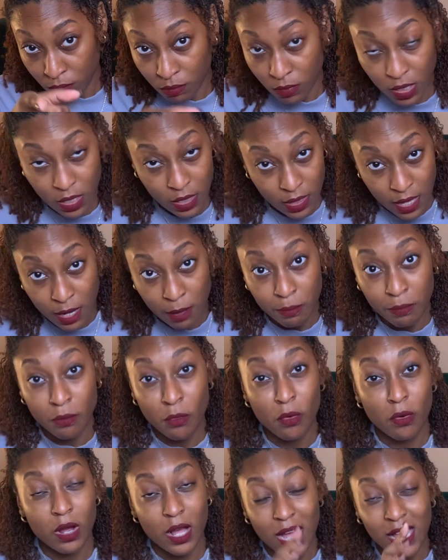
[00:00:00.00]

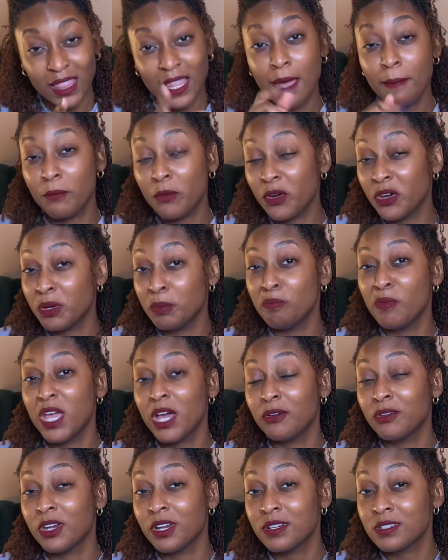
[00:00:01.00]
lot more male
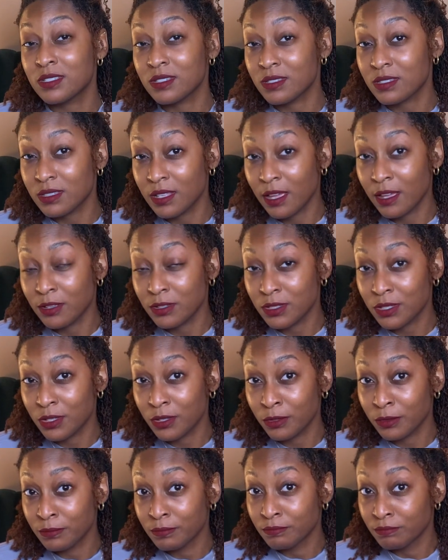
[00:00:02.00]
nurses now. So
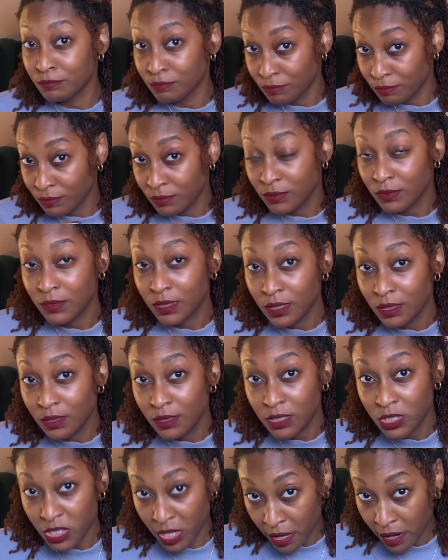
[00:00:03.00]

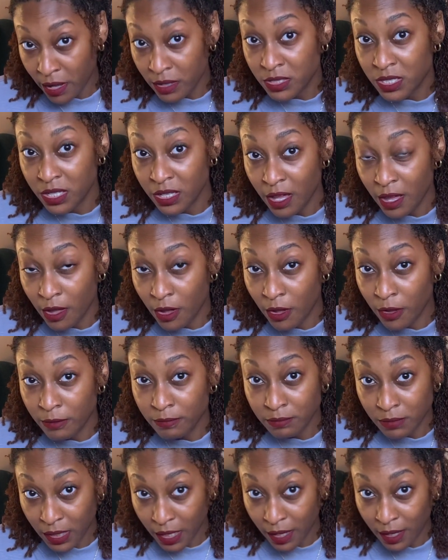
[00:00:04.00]
shout out to y'all.
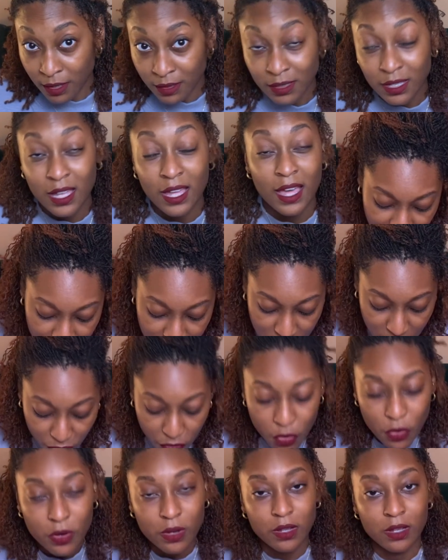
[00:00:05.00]
Okay.
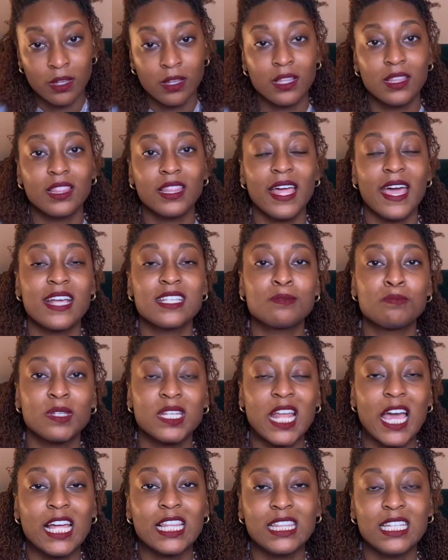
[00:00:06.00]
Last but
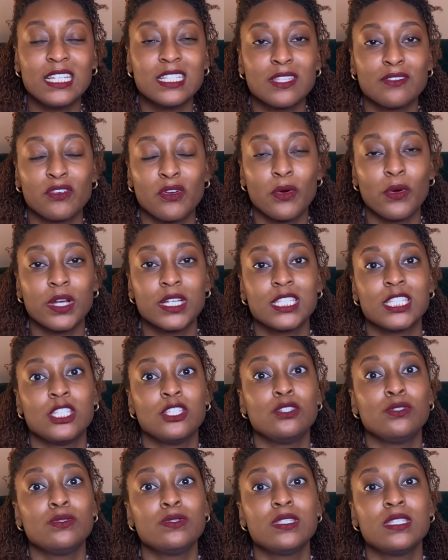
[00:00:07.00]
not least, of course,
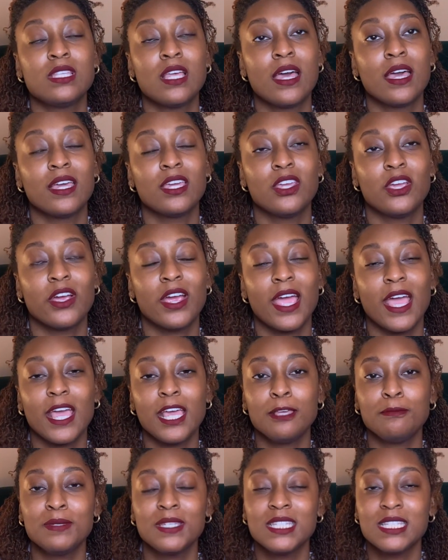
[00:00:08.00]
use your
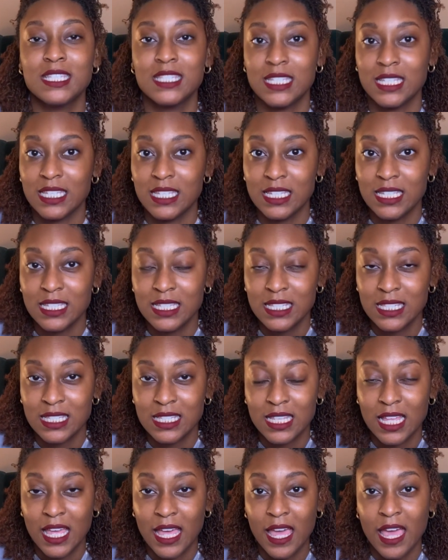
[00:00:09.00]
ABCs,
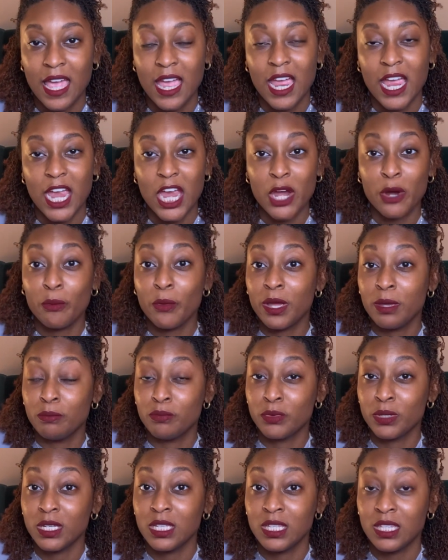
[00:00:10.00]
airway,
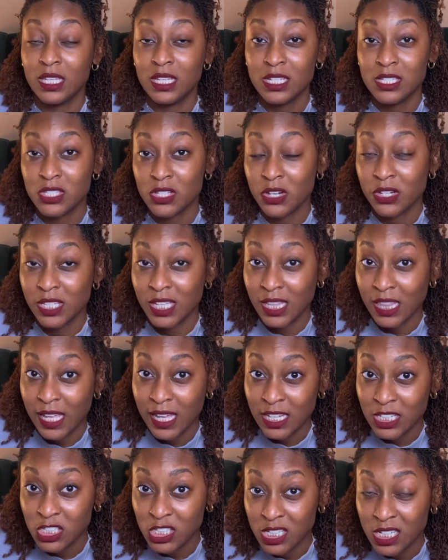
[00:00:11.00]
breathing,
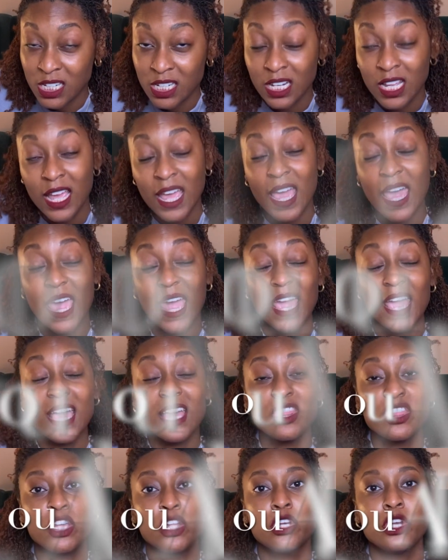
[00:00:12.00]
circulation, and
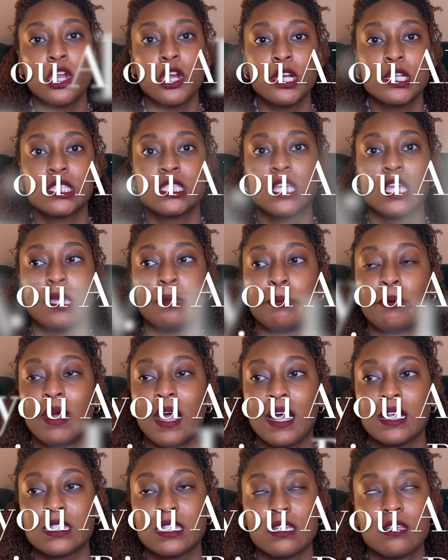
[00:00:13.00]
the nursing
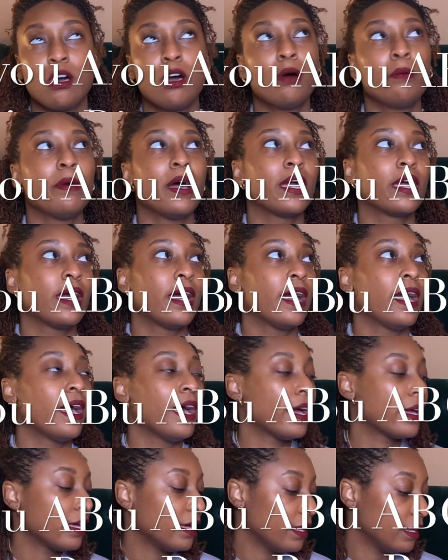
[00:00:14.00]
process. Oh my God, I
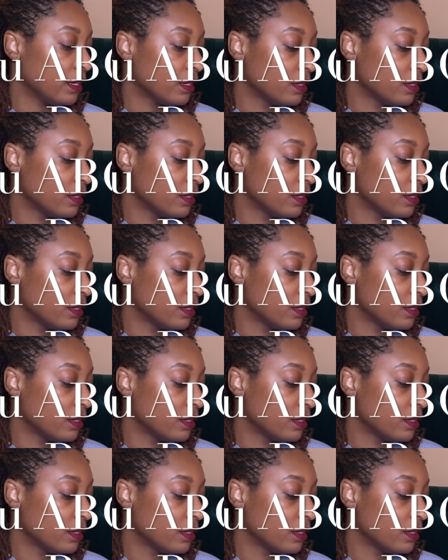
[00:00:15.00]
can't.